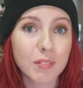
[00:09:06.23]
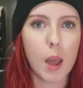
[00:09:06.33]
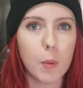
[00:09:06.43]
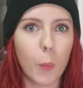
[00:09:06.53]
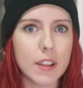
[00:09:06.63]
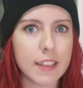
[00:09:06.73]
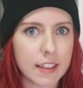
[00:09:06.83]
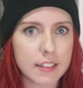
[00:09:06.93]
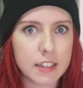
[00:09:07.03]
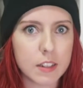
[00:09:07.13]
I'm always
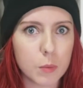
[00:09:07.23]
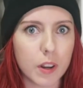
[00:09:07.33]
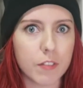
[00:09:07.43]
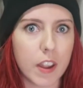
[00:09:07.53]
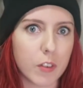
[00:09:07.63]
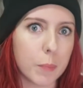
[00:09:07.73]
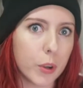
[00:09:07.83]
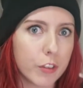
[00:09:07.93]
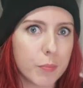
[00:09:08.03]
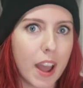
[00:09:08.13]
hesitant when a favorite
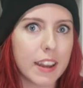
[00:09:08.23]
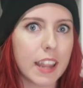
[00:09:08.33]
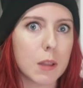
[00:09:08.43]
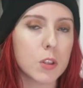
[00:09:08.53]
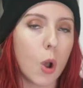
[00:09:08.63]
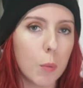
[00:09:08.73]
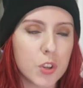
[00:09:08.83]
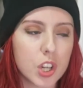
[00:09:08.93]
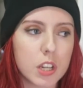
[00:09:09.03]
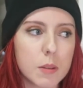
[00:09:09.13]
book of mine gets
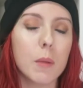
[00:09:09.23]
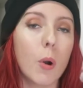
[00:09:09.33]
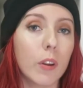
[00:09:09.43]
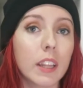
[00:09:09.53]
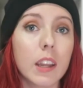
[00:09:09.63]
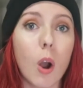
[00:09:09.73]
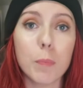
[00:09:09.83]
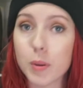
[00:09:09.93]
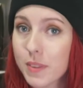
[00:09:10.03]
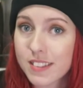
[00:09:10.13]
optioned, but I'm oddly
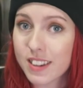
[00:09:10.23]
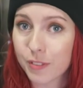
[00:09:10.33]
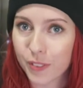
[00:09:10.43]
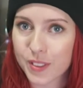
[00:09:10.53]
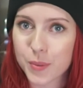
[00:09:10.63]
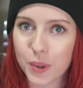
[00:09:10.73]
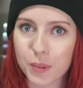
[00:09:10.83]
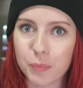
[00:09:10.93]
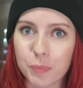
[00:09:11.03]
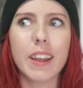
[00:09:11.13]
optimistic for this one.